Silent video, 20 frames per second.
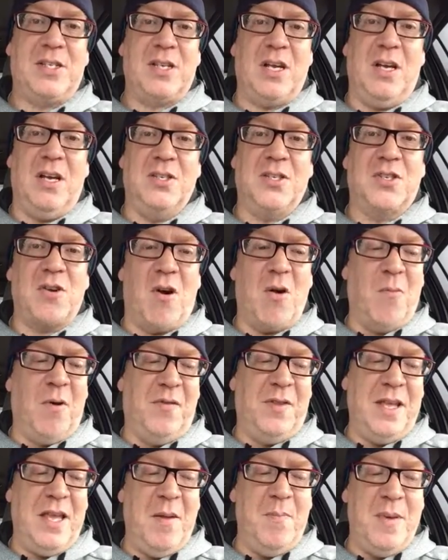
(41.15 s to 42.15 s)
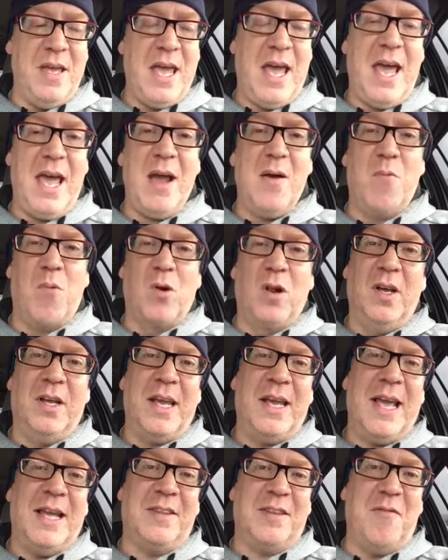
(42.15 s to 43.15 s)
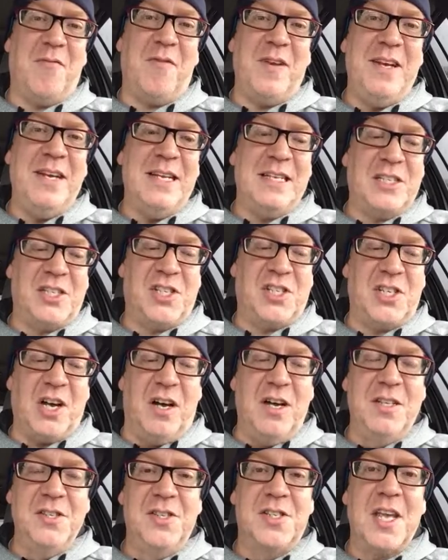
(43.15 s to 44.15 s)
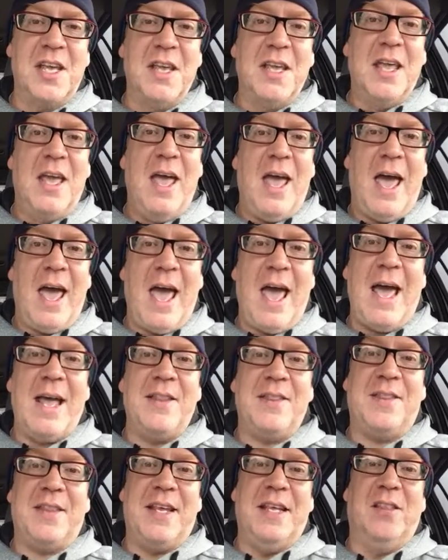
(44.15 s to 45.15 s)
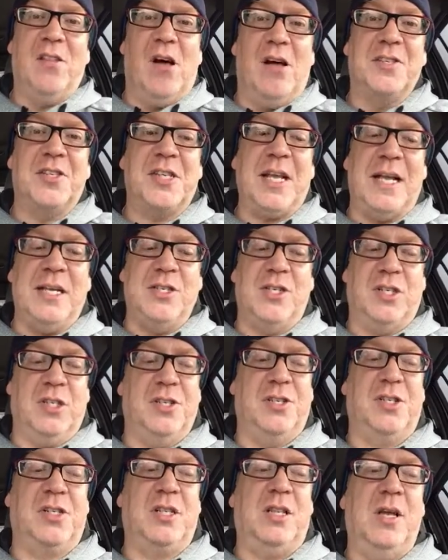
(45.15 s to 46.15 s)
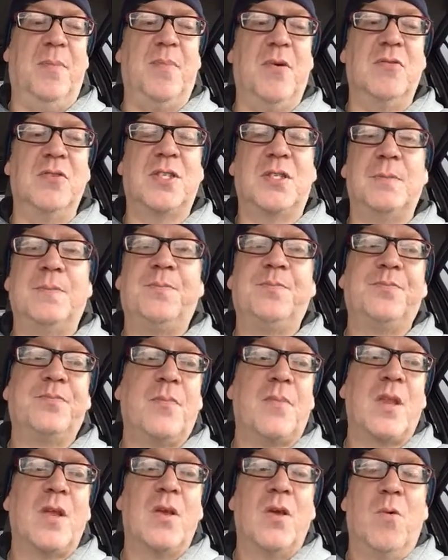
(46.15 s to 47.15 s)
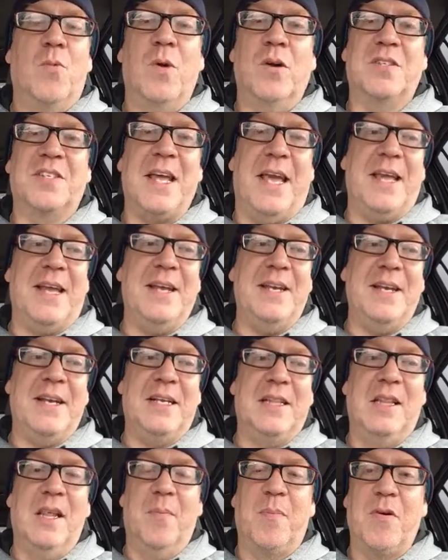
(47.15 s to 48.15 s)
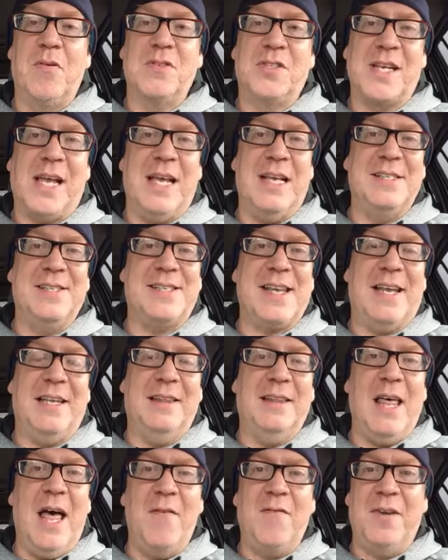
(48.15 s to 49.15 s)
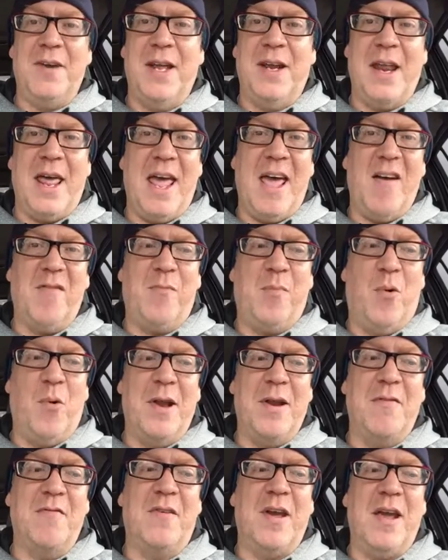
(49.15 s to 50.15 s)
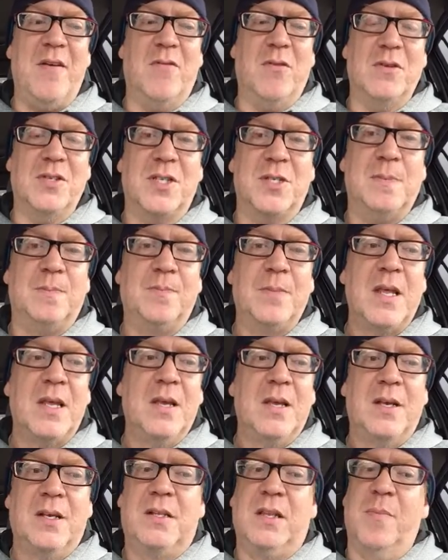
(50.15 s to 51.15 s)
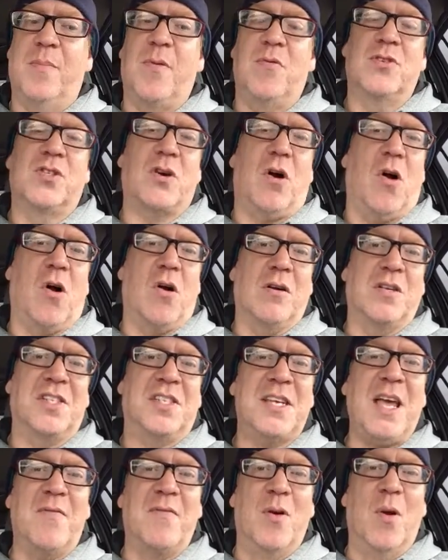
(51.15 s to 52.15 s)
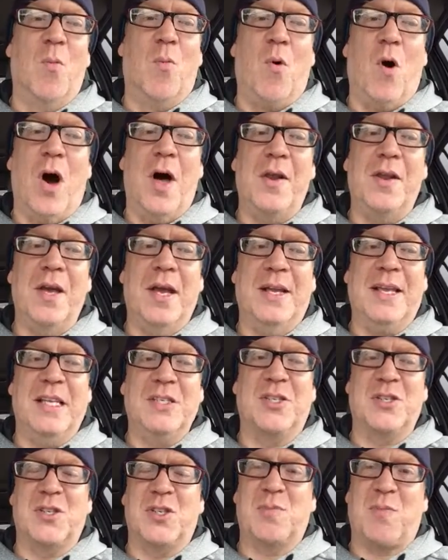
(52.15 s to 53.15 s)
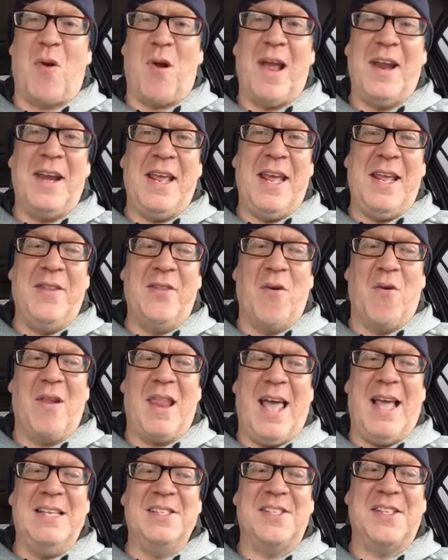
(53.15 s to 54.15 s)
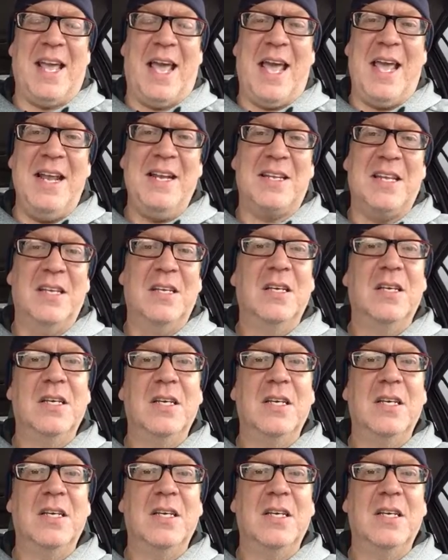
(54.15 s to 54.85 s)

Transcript: Starting with the NBA, we're looking at the Phoenix Suns at the Los Angeles Clippers. We're taking the Clippers as 11.5 point favorites. The Clippers are 7-1 against the spread in their last eight.